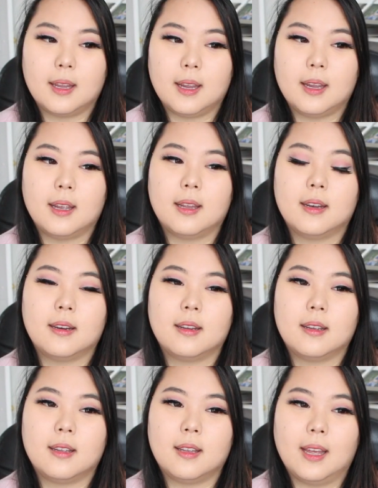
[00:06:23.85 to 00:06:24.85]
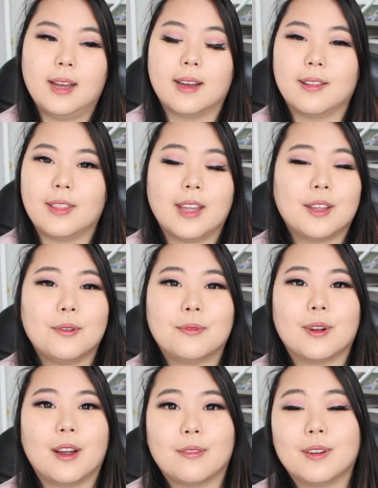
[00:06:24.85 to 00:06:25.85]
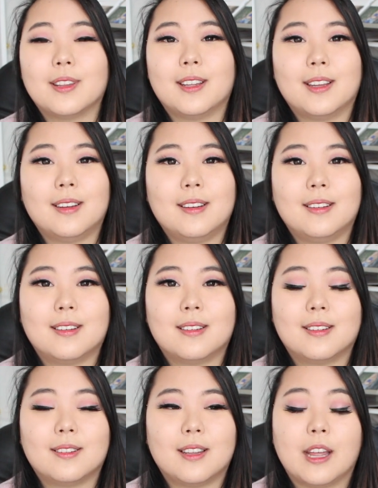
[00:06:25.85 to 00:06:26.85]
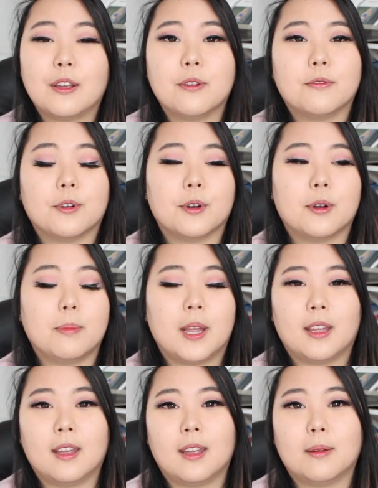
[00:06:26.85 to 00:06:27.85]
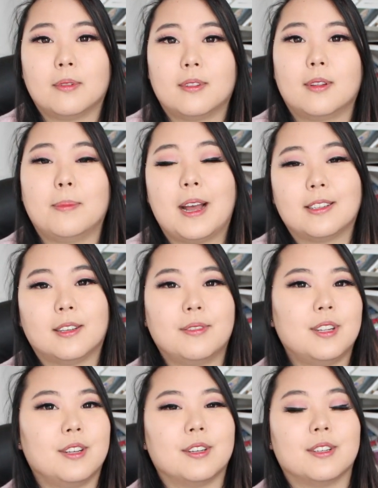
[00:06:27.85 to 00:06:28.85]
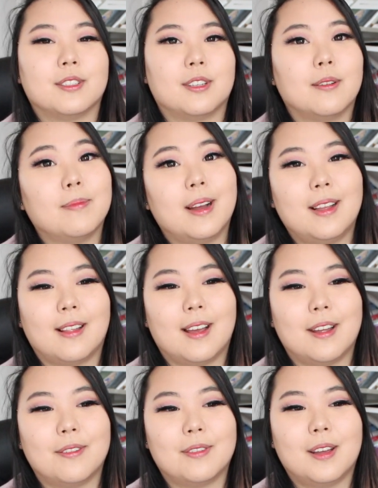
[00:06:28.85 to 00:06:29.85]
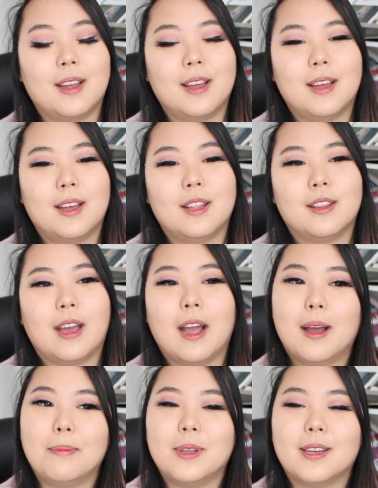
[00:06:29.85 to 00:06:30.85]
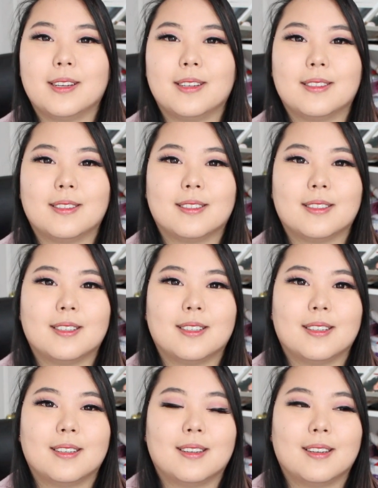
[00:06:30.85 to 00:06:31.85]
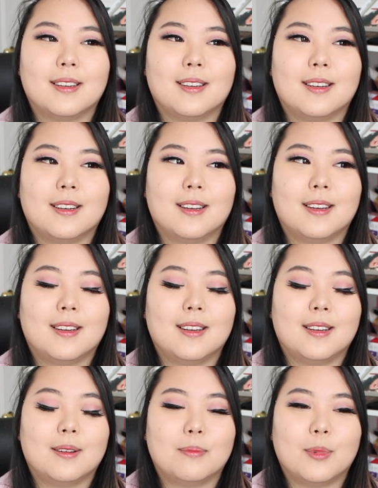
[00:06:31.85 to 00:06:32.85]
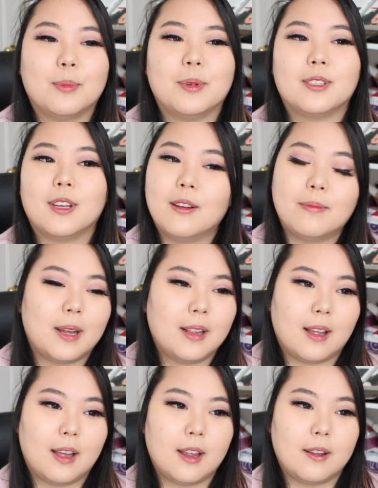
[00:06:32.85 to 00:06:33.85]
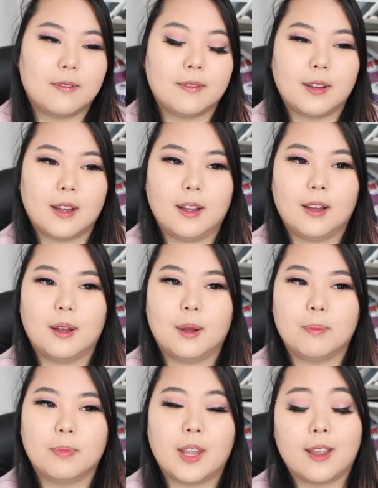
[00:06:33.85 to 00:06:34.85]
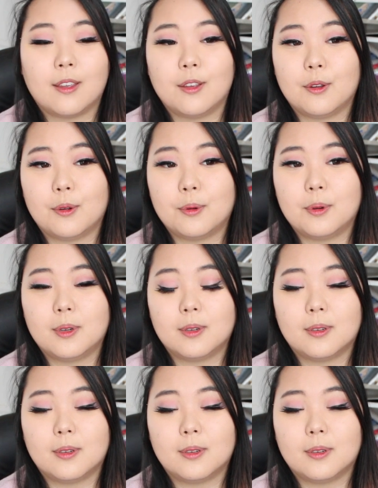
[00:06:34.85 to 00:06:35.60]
And yeah, thank you for everything. Thank you for making the past 7 years of my life the happiest moments of my life. Thank you.